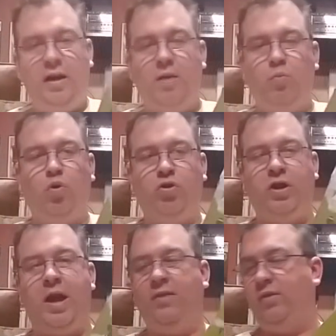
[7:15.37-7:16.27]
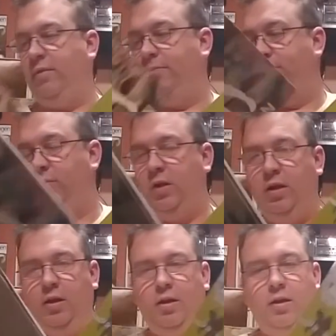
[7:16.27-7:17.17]
to get more jazzy
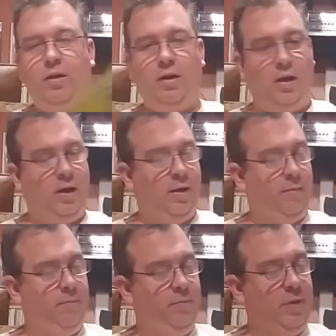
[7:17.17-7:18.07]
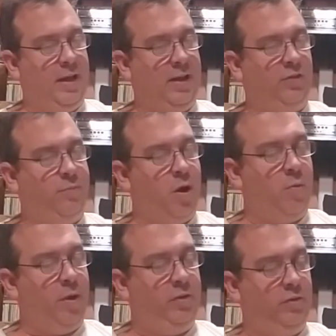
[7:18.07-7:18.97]
and
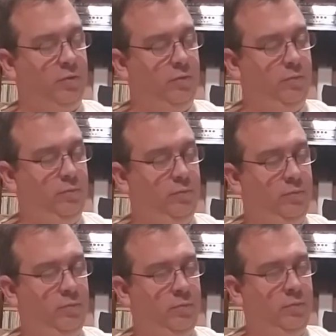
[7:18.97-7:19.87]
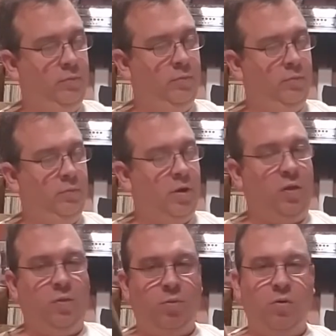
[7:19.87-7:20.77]
experimental.
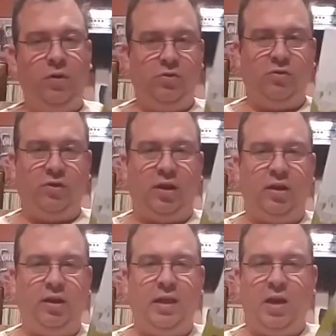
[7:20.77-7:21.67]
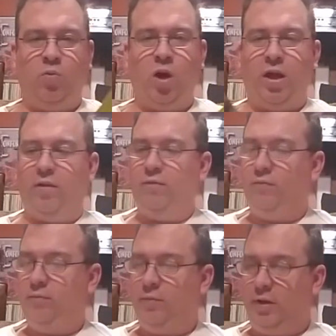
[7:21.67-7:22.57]
And they're both interesting in that way.
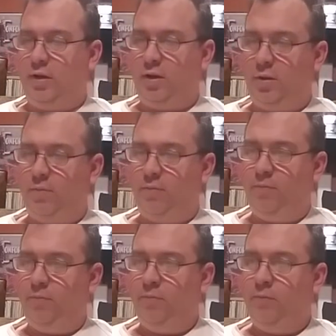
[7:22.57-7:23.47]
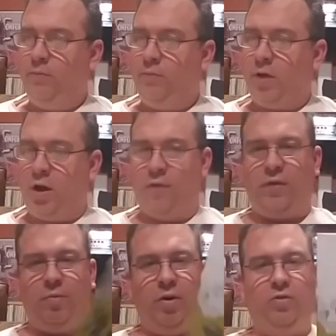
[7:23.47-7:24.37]
I don't know if
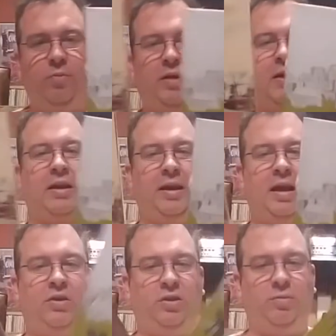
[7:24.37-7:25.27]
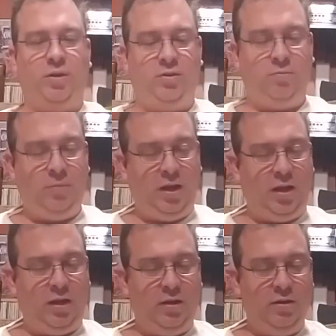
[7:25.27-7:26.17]
anybody's made that connection, but to
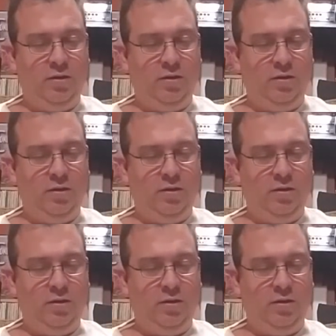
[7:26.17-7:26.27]
me,